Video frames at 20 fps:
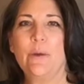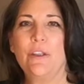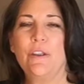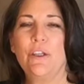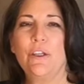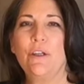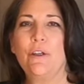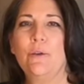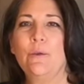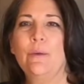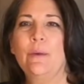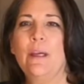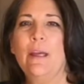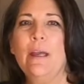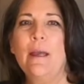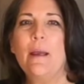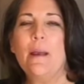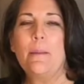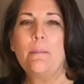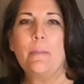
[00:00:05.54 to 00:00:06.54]
with you
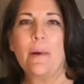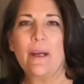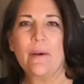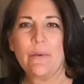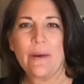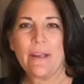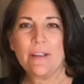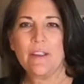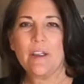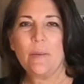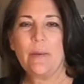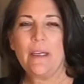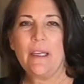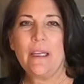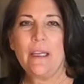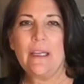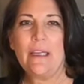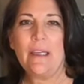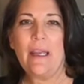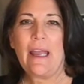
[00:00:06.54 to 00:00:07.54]
my
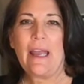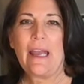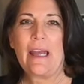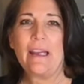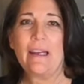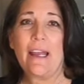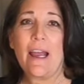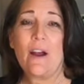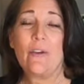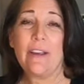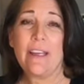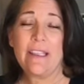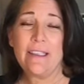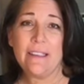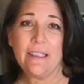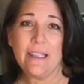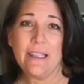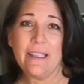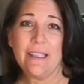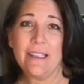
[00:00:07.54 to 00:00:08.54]
recipe and how
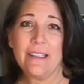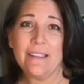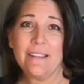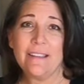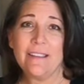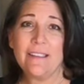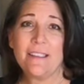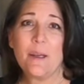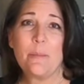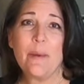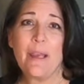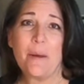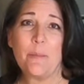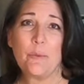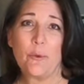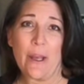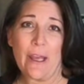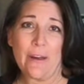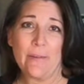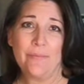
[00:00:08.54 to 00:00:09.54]
easy it is to make
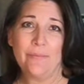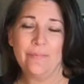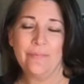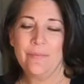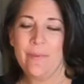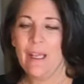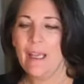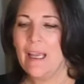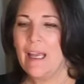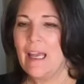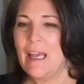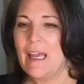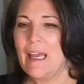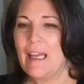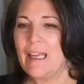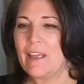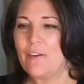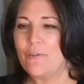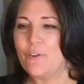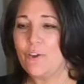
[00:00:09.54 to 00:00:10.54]
bread.
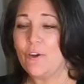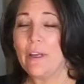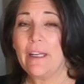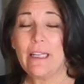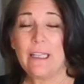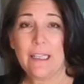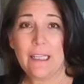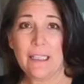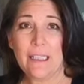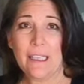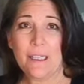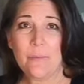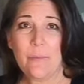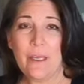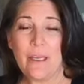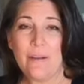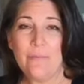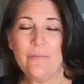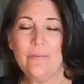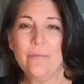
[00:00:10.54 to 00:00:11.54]
If you're anything like
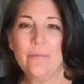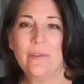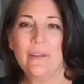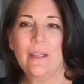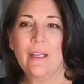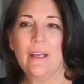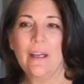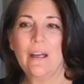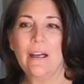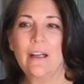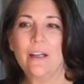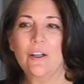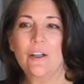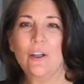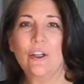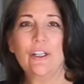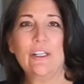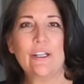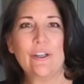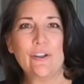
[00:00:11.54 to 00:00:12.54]
me,
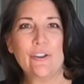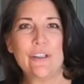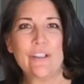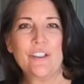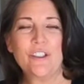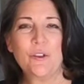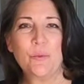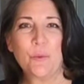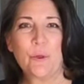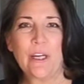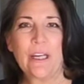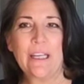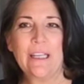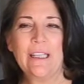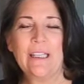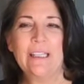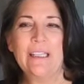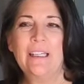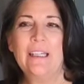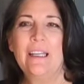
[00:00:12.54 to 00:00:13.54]
earlier this
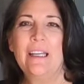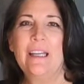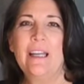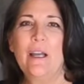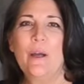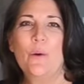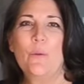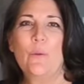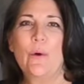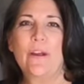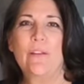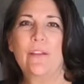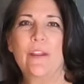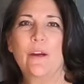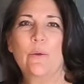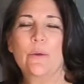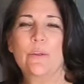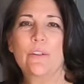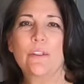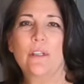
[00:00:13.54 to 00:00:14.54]
spring when
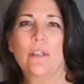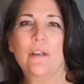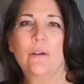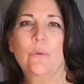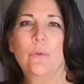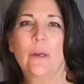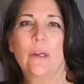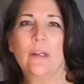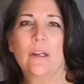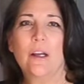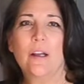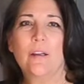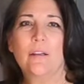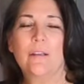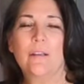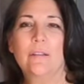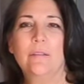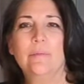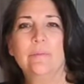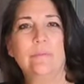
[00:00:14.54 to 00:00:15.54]
there was a run
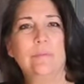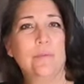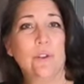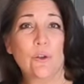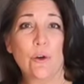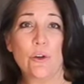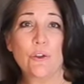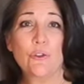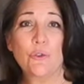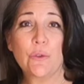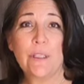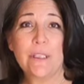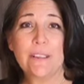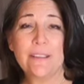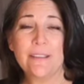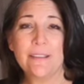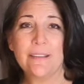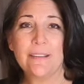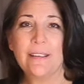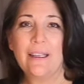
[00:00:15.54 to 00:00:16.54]
on
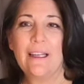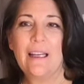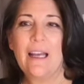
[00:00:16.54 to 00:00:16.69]
groceries